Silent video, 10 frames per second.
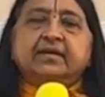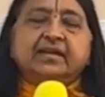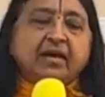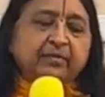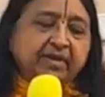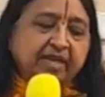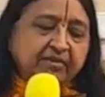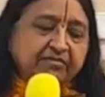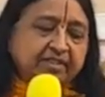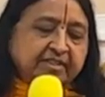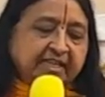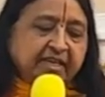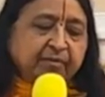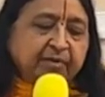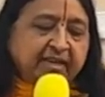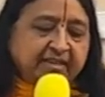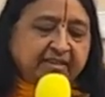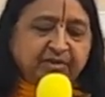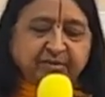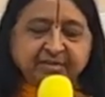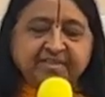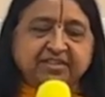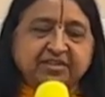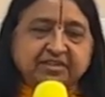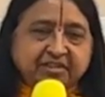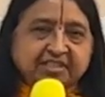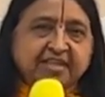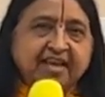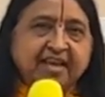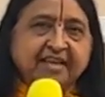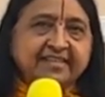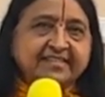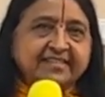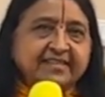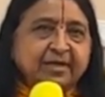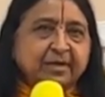Now, if today we get the news that Sri Krishna has